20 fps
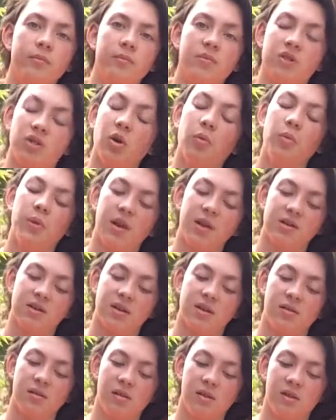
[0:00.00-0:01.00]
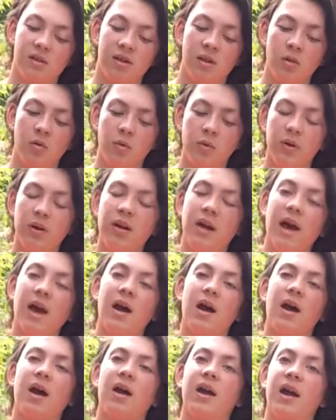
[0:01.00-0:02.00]
So basically,
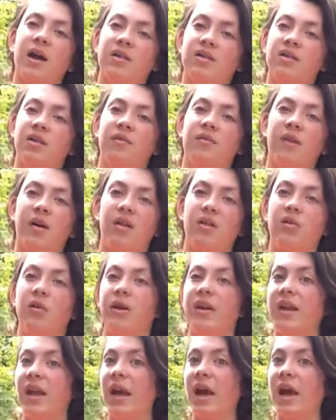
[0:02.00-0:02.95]
I had to evaluate